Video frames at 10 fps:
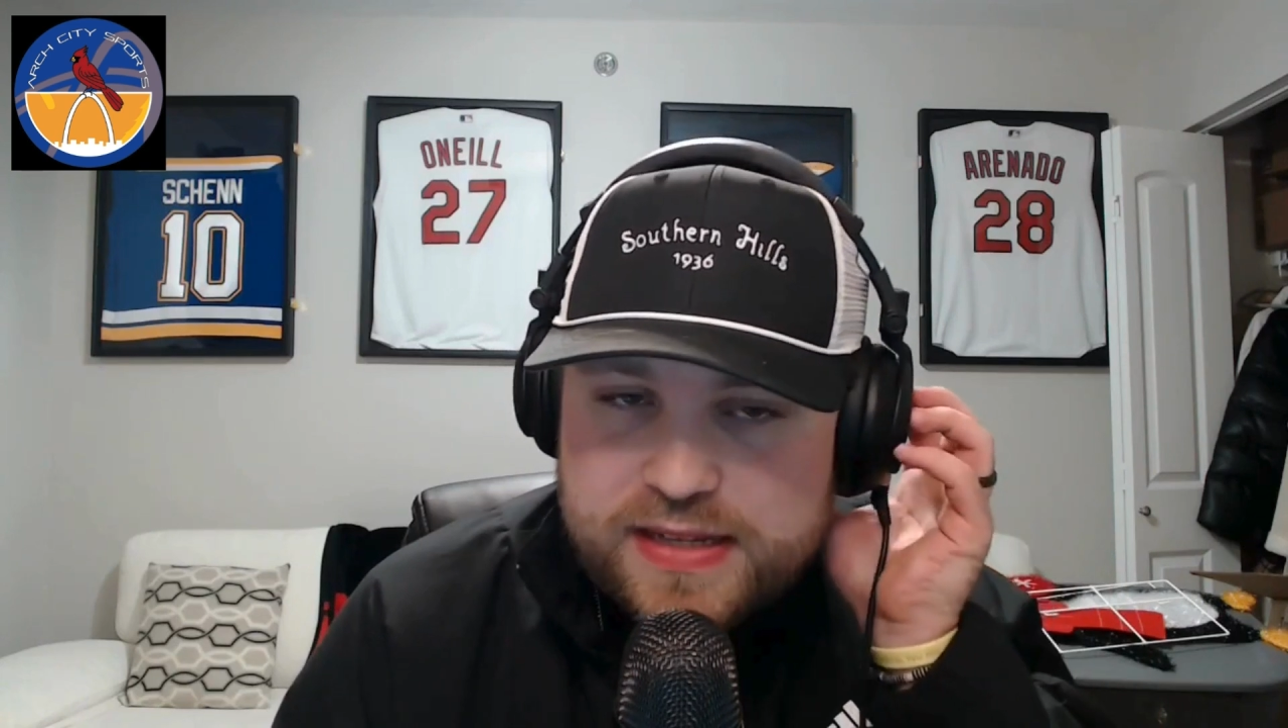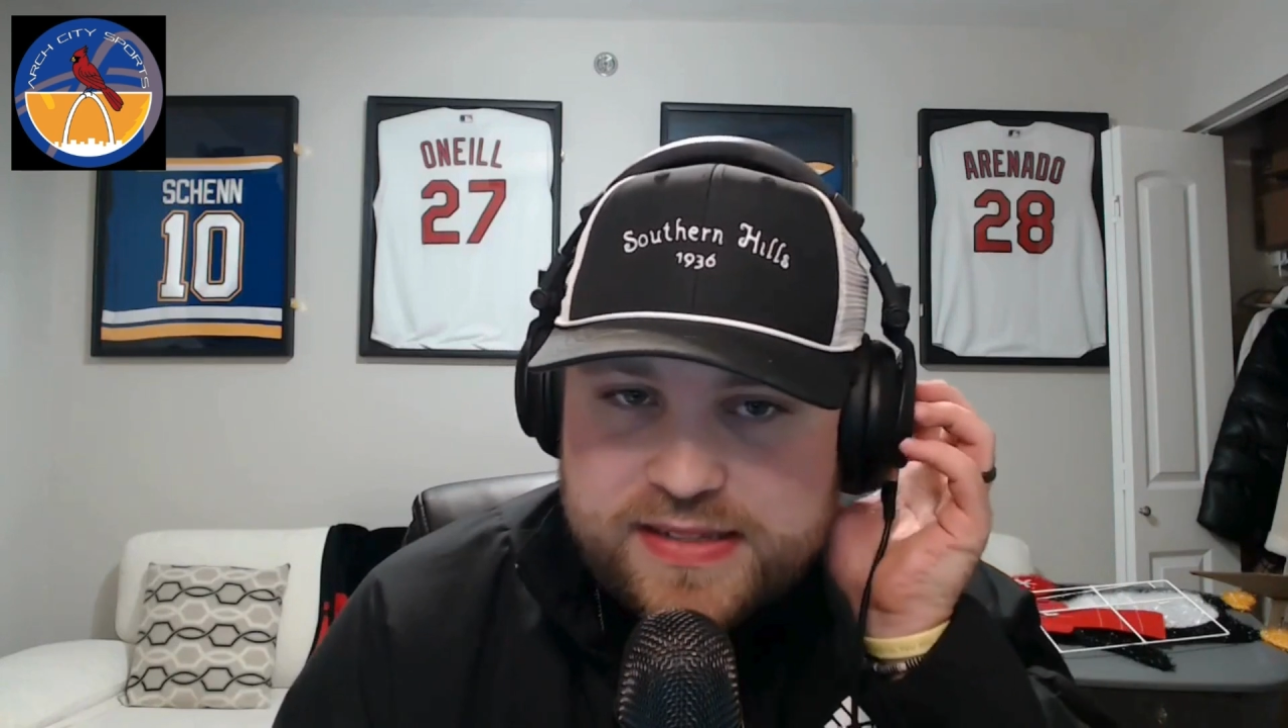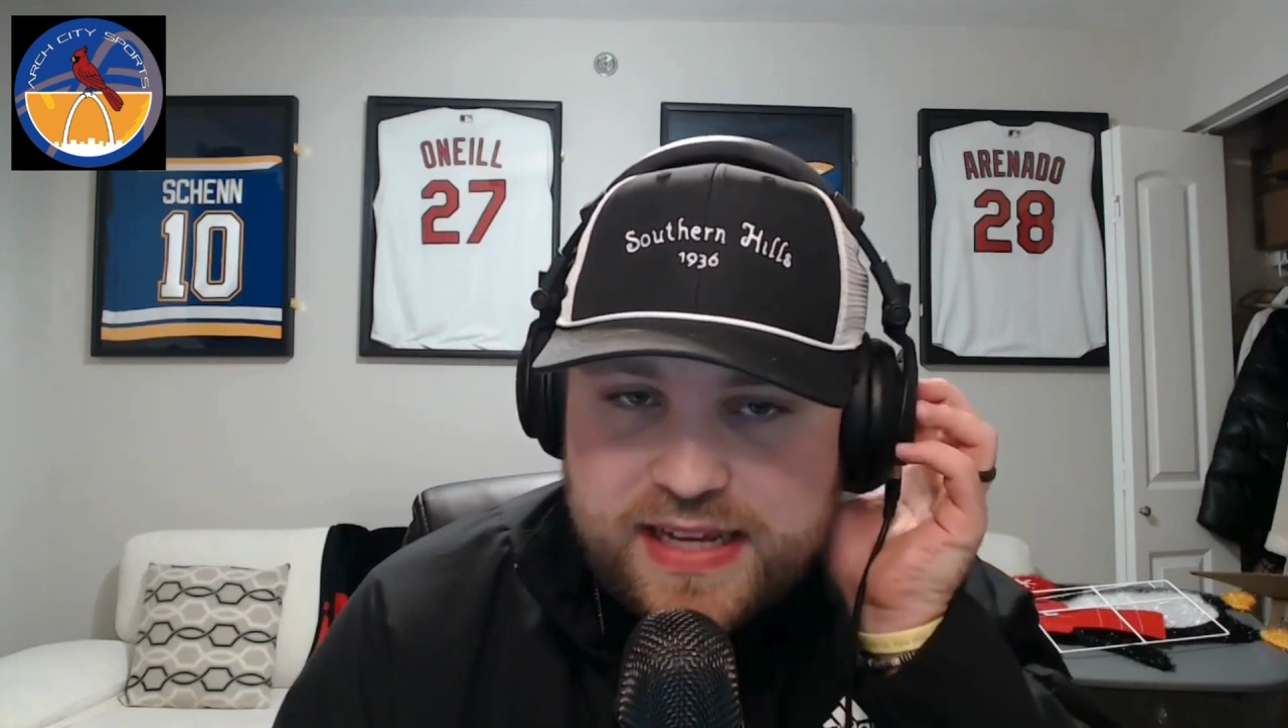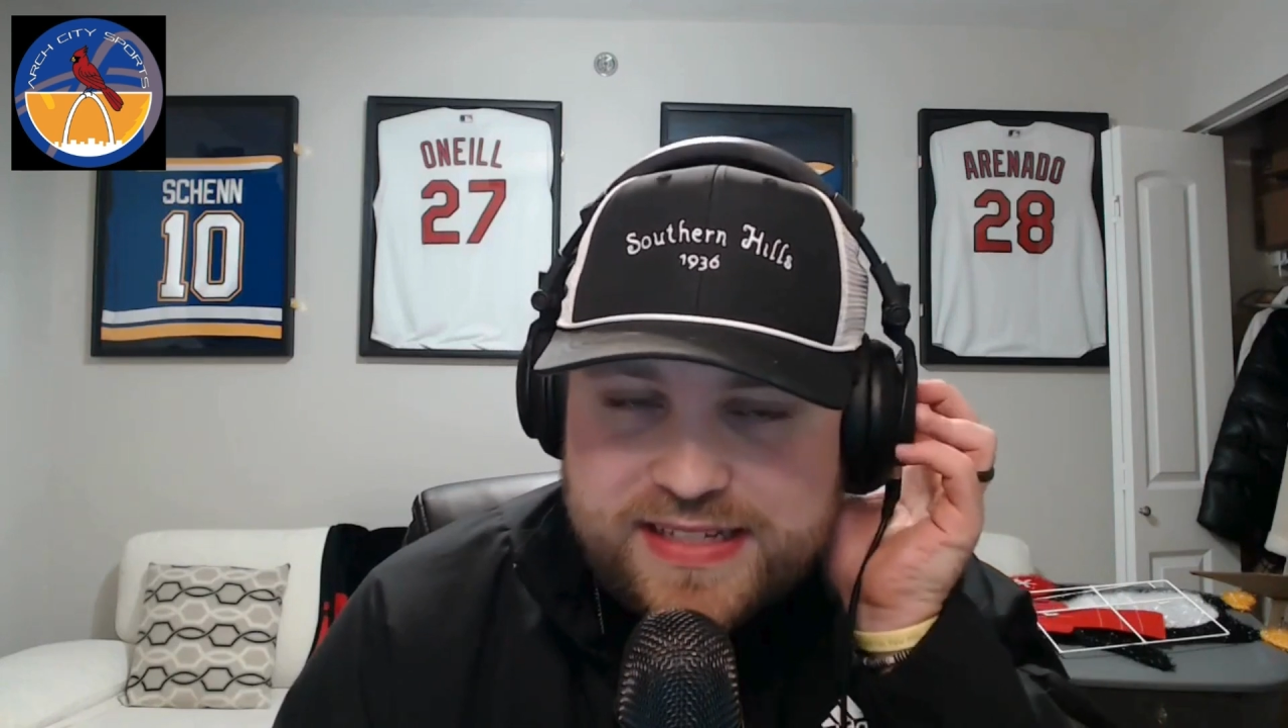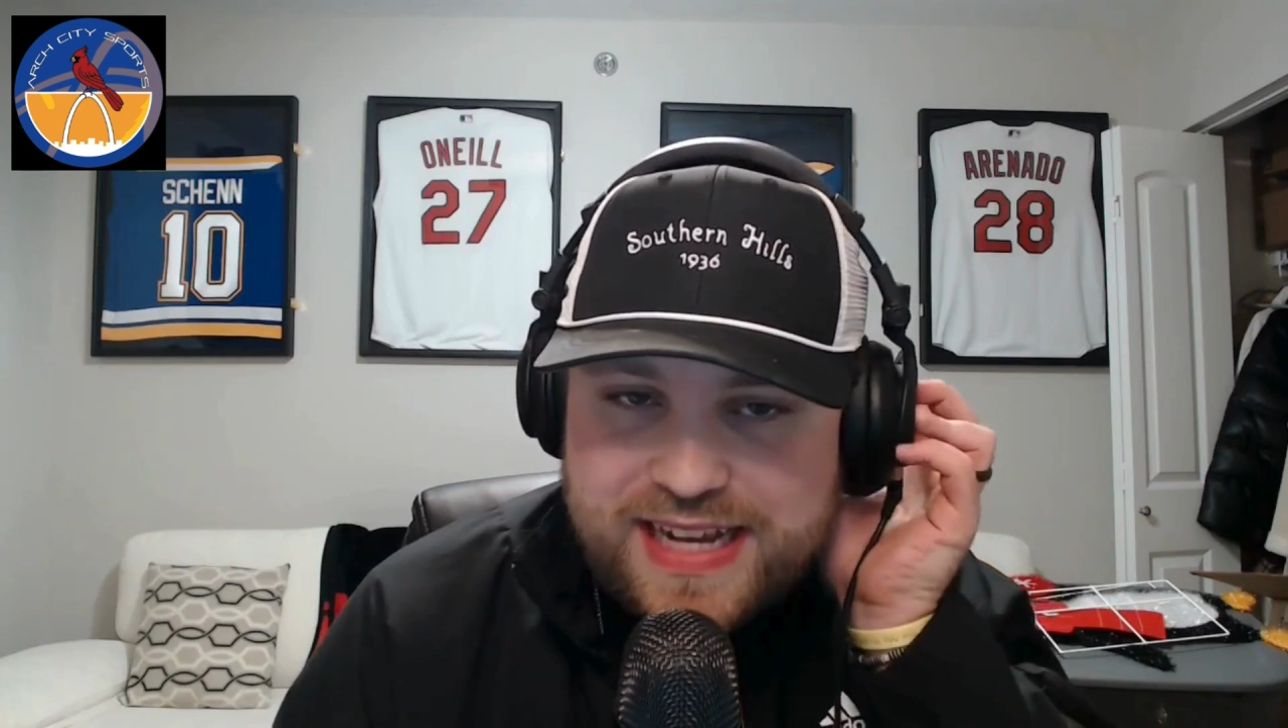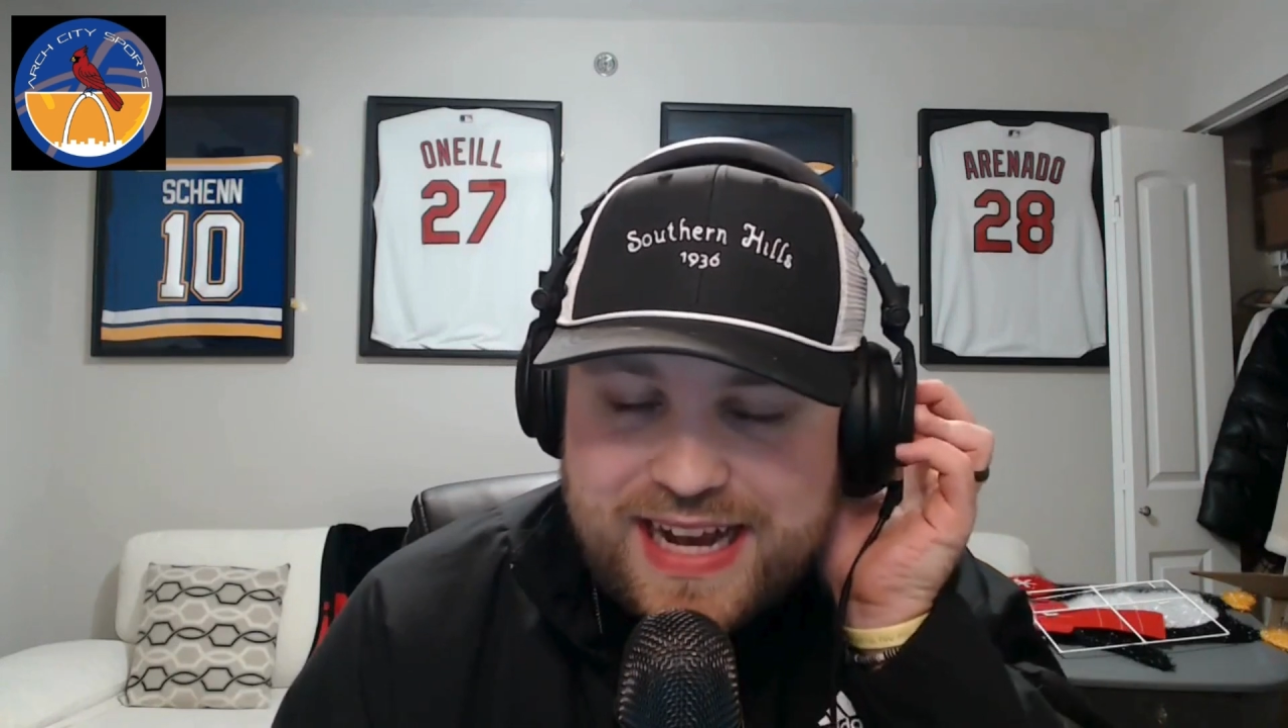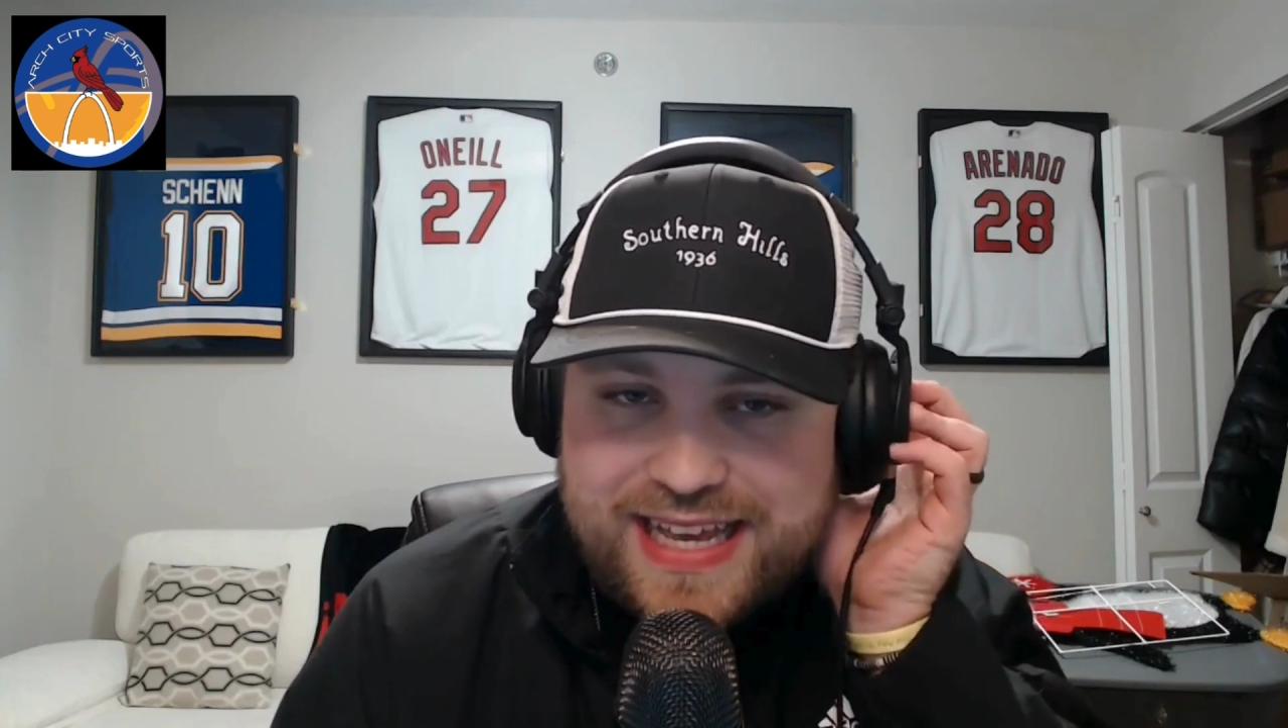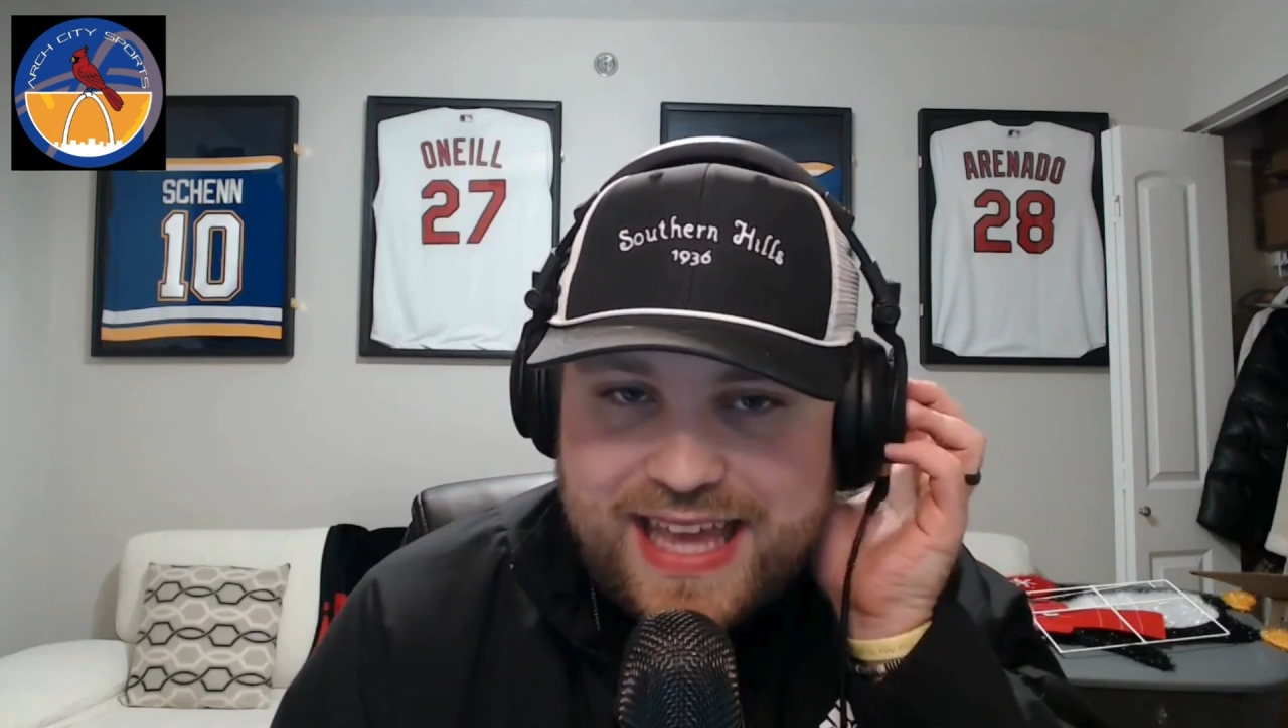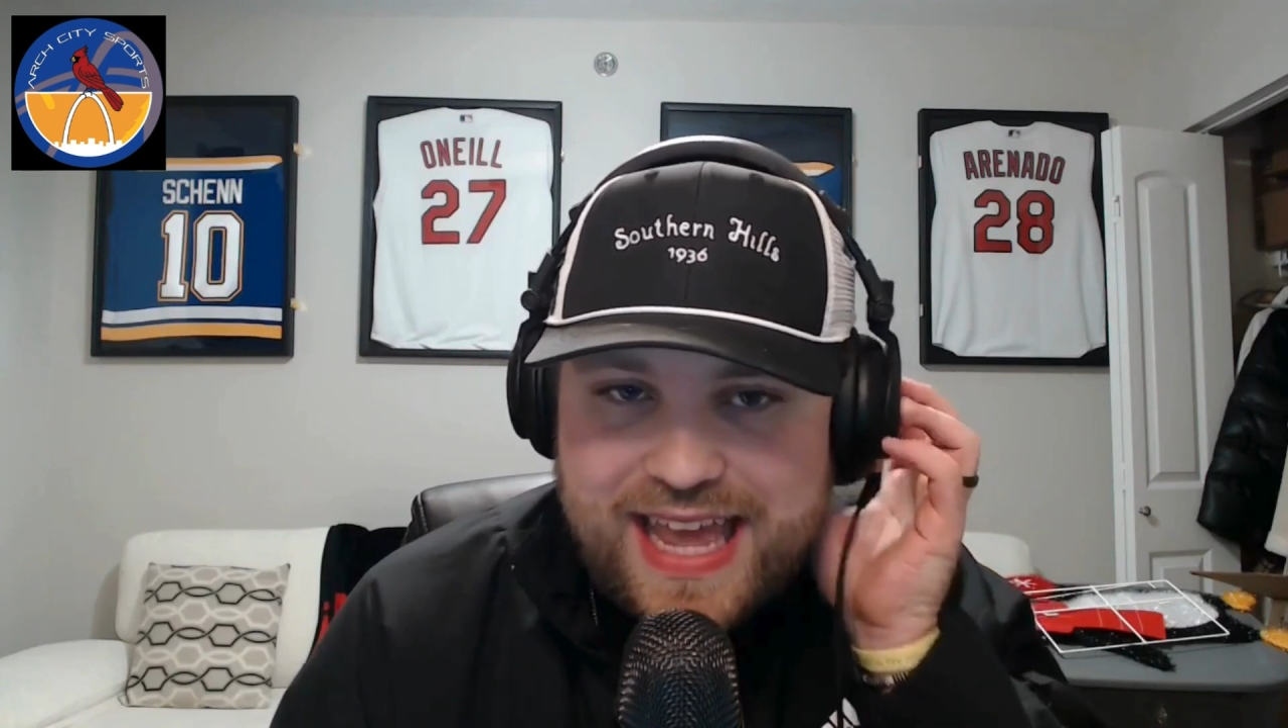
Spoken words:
TikTok,